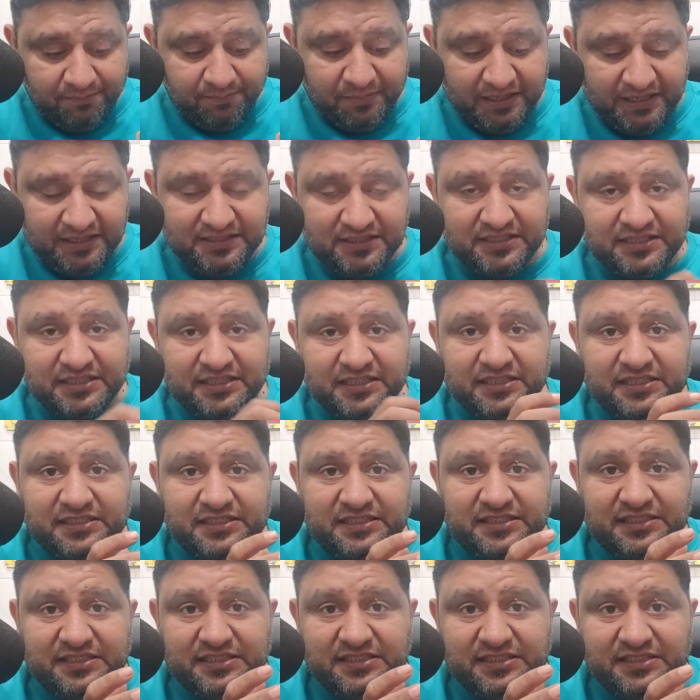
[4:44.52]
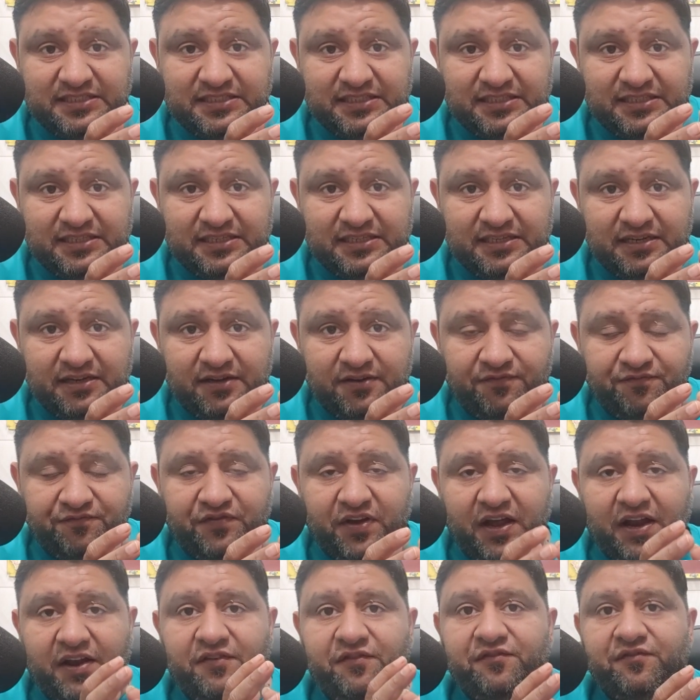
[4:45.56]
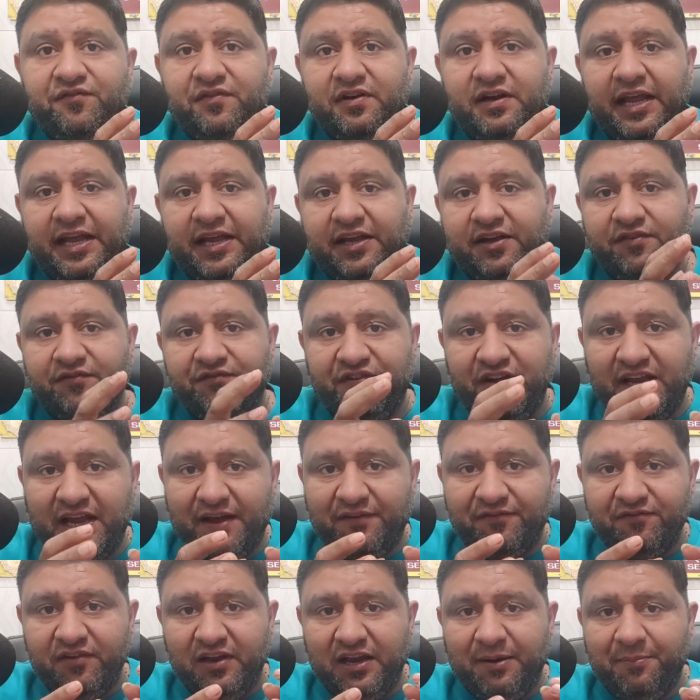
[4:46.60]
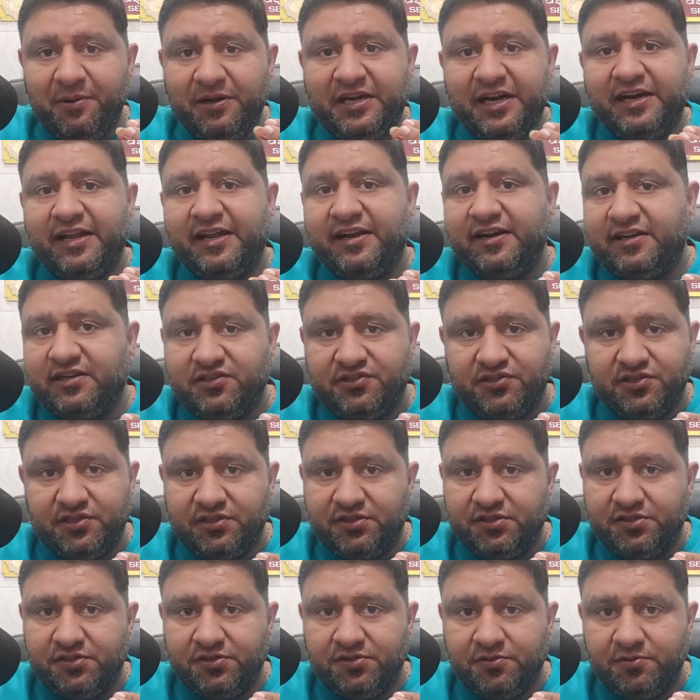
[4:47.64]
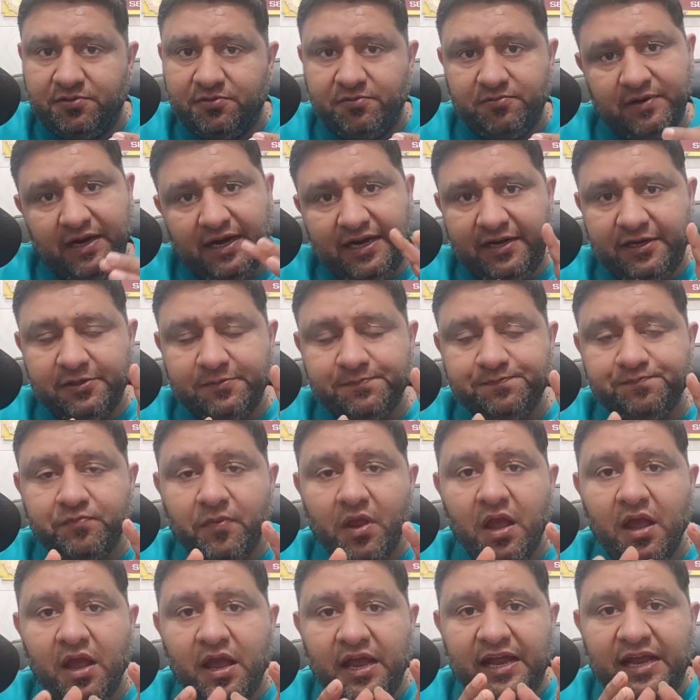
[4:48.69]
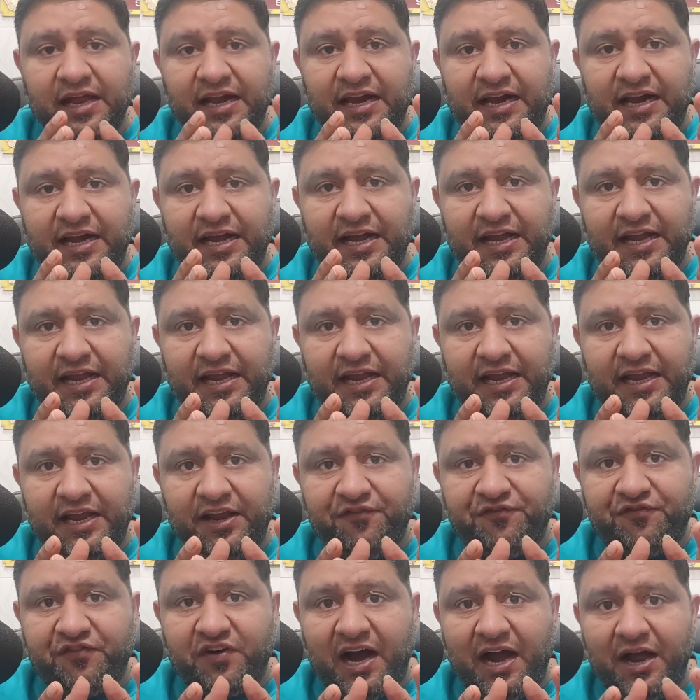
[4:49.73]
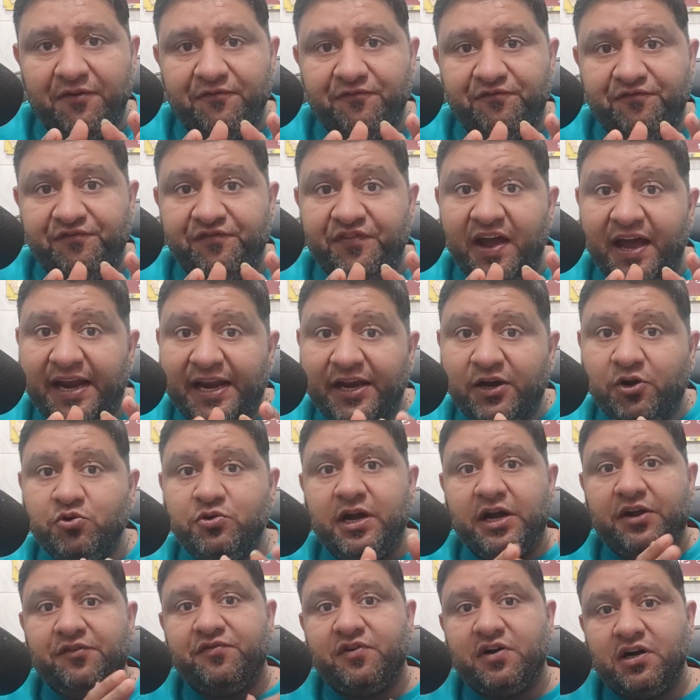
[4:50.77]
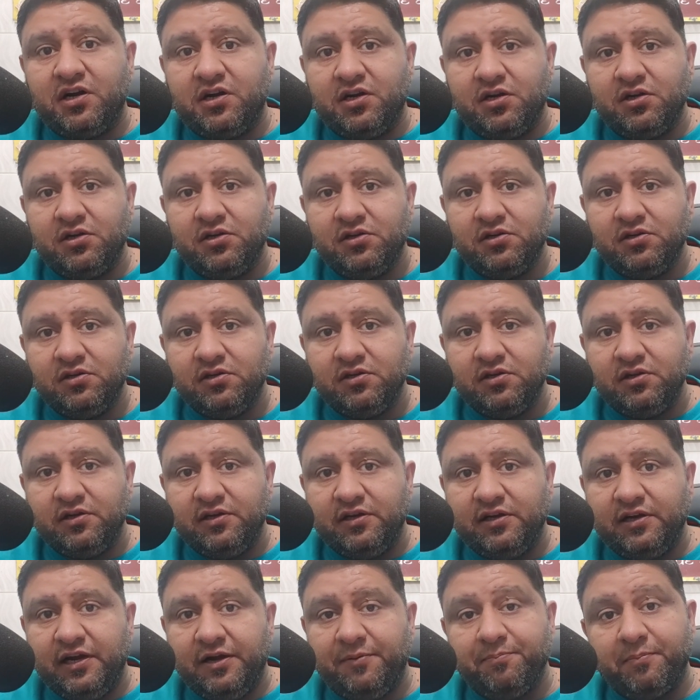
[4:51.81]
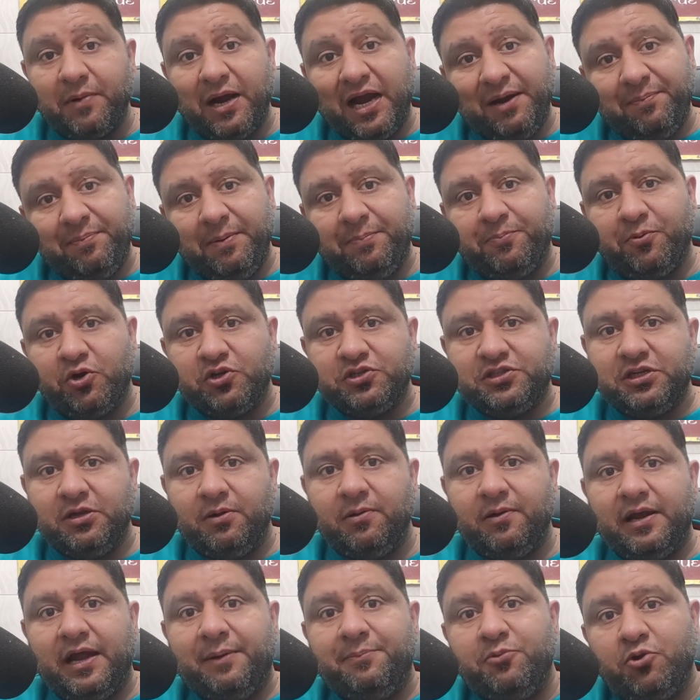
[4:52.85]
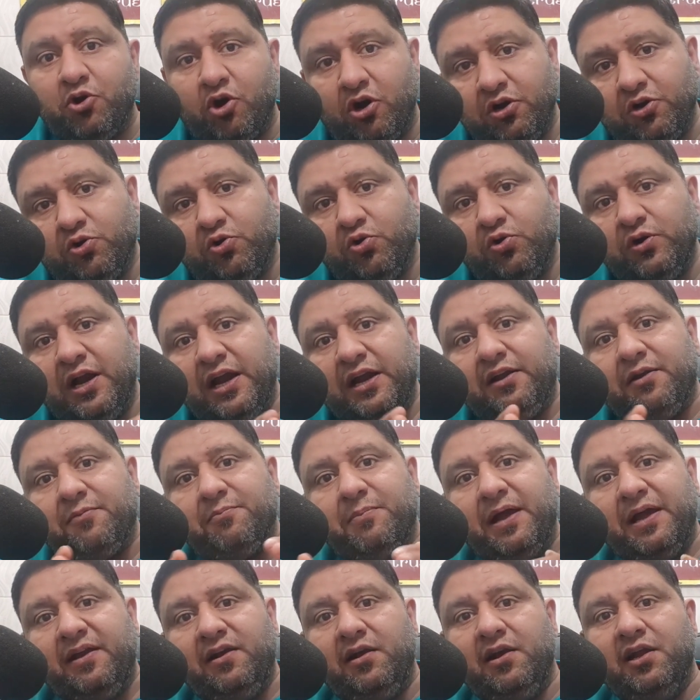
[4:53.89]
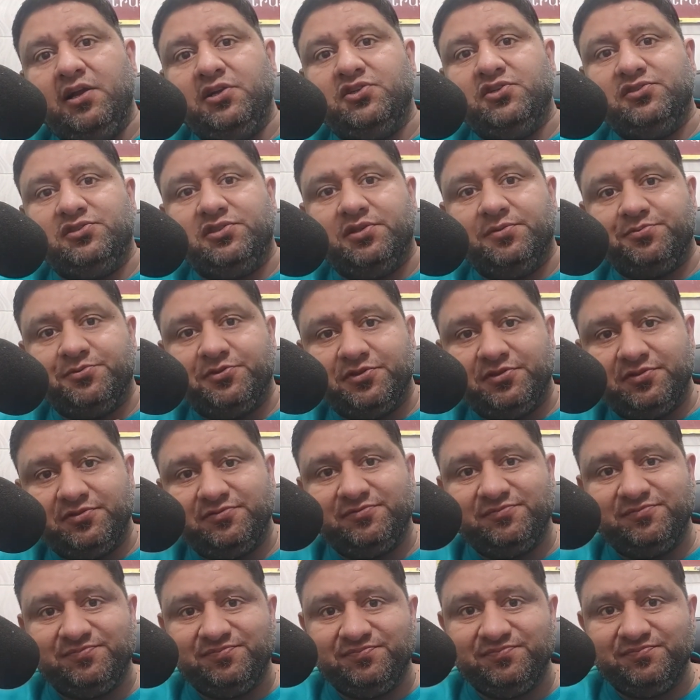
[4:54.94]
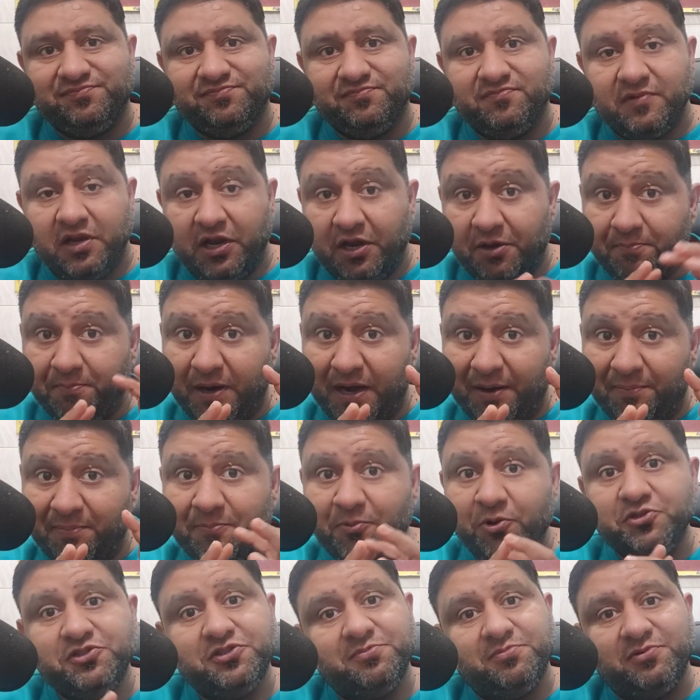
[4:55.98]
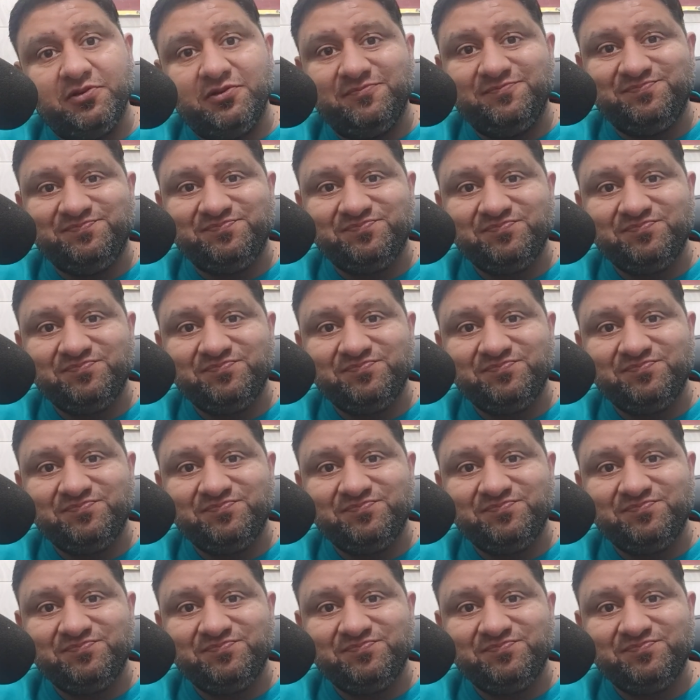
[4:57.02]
Means when like we have limited energy, right? If I am very good at work, it might be possible I'm not good at my relationships it might be possible.